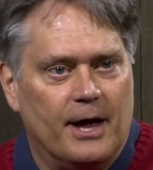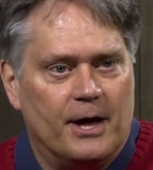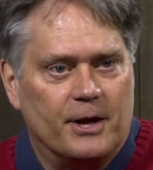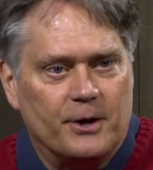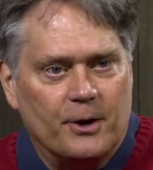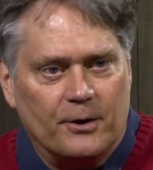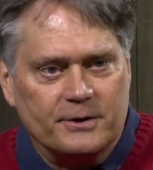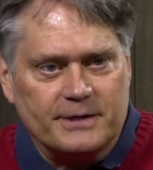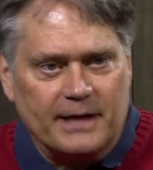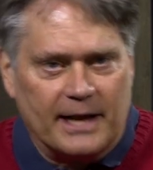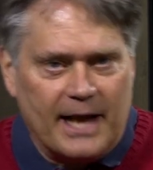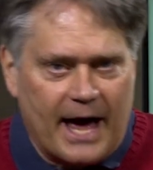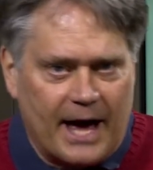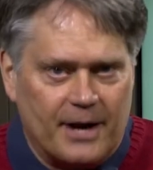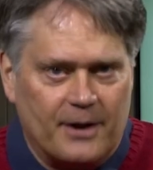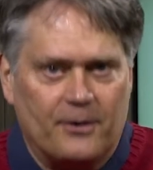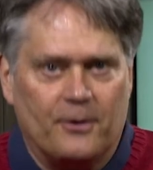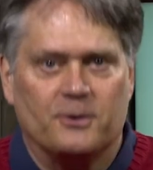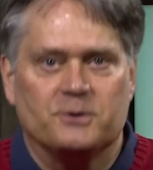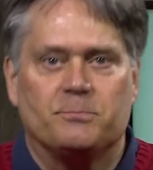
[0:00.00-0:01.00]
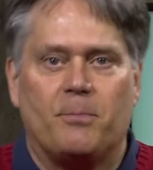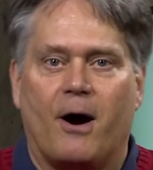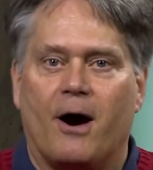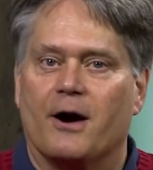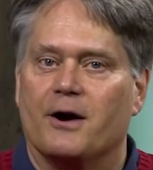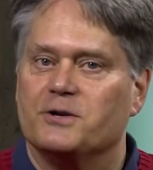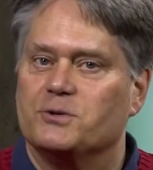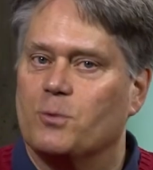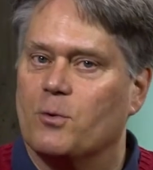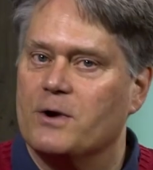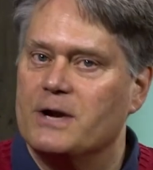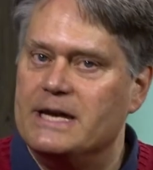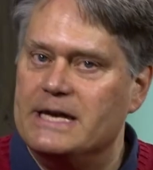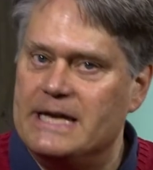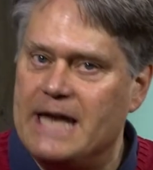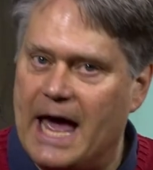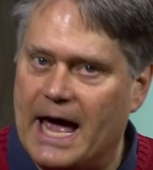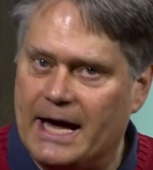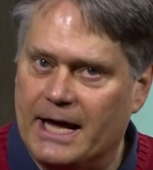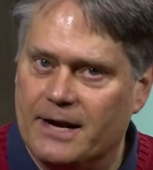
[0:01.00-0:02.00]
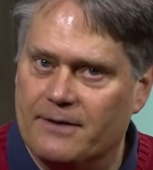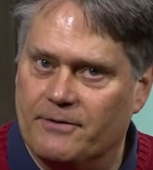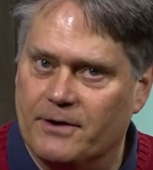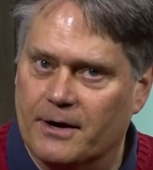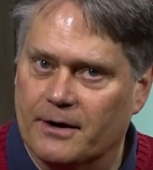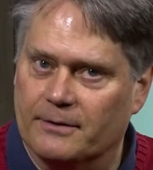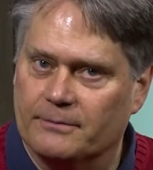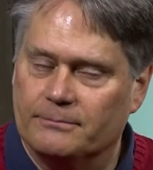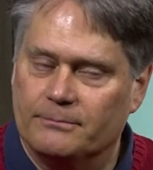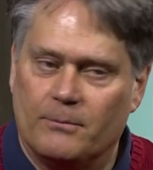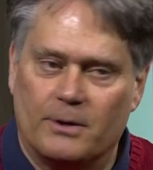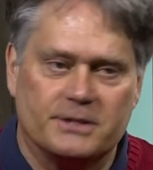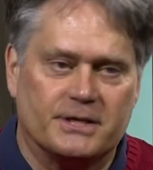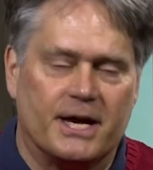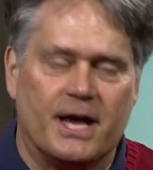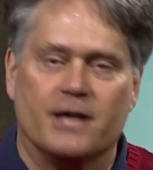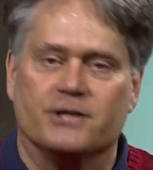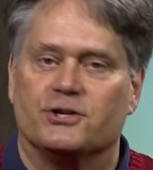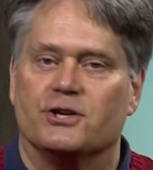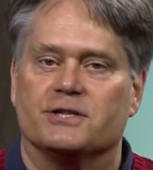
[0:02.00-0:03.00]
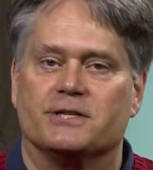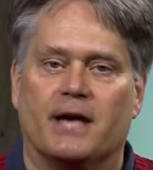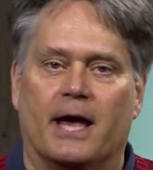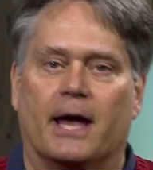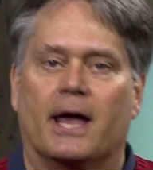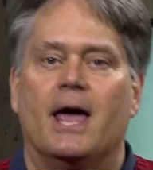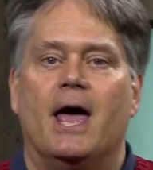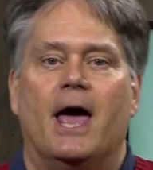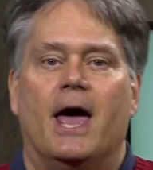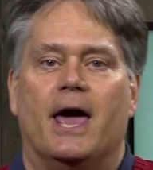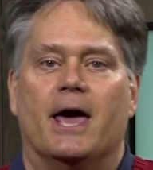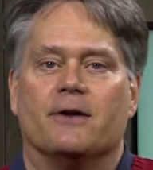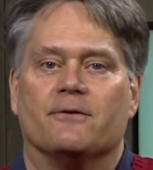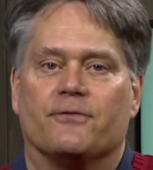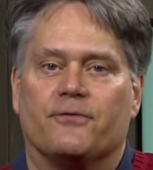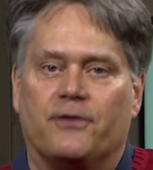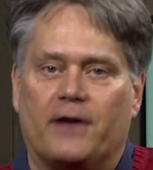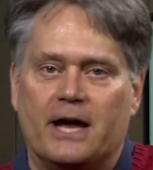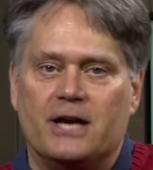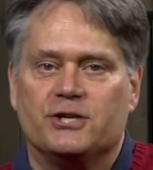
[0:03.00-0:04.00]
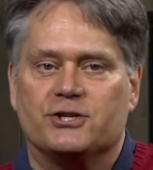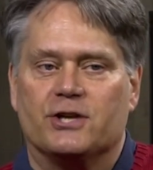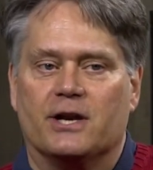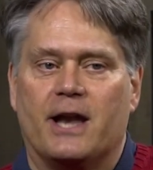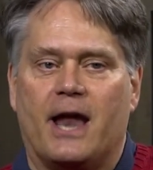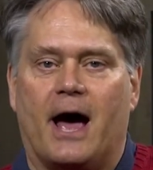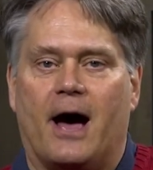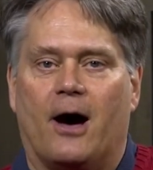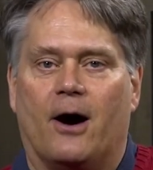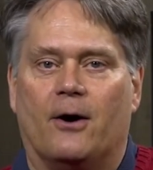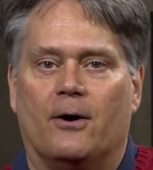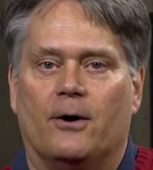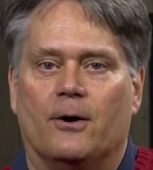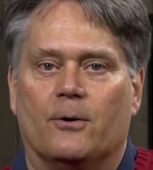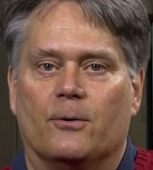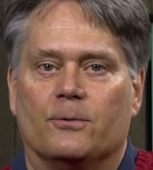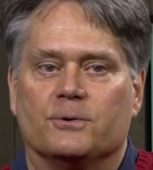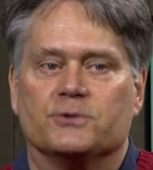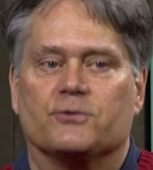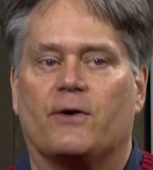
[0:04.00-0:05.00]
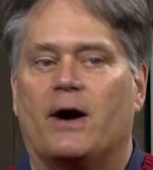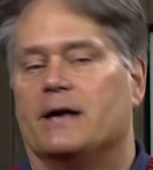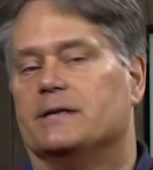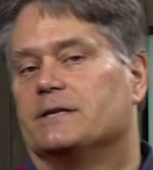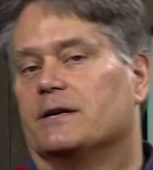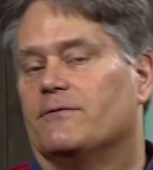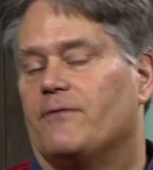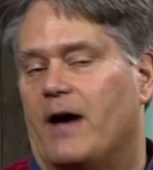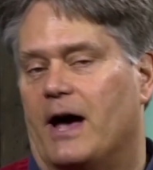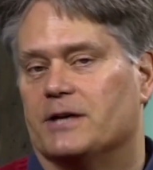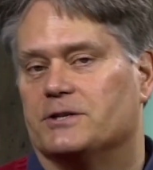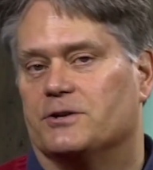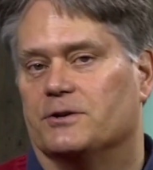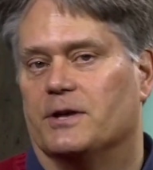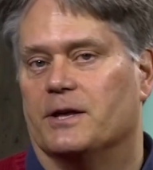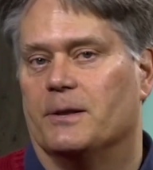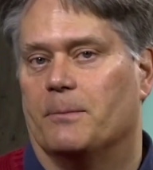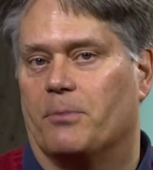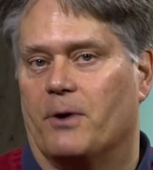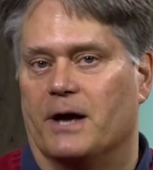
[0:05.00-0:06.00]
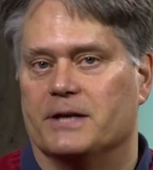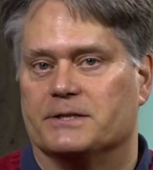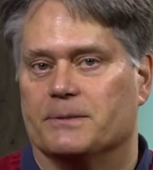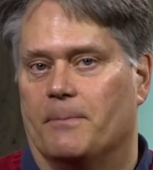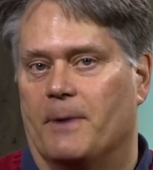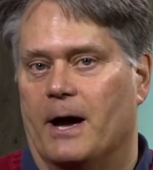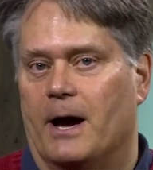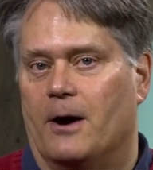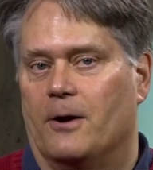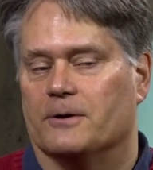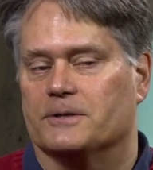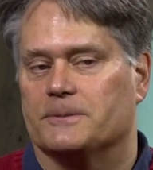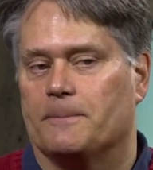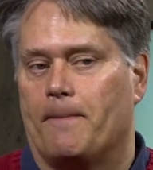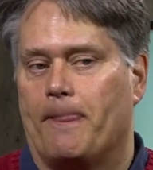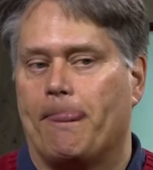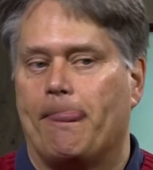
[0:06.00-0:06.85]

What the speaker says: Notice a lot of those bars were negative here. Once again, it's just saying inflation now was rising faster than the price of my house.